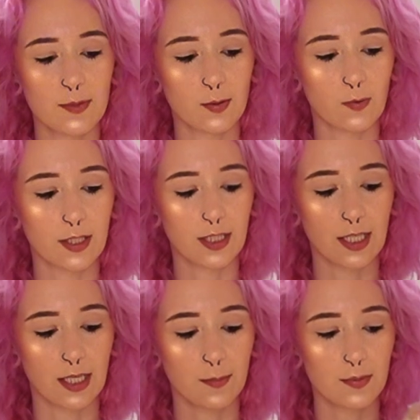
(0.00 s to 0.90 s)
to 1
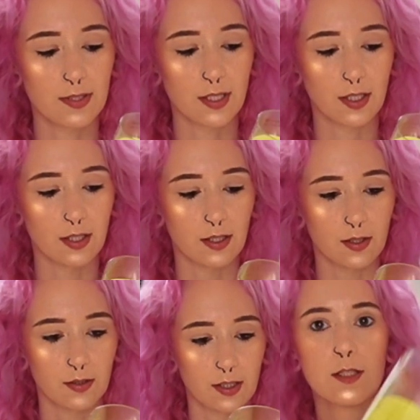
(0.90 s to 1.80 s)
cup, so
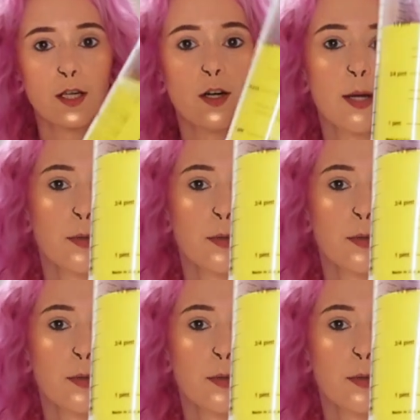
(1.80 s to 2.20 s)
I'm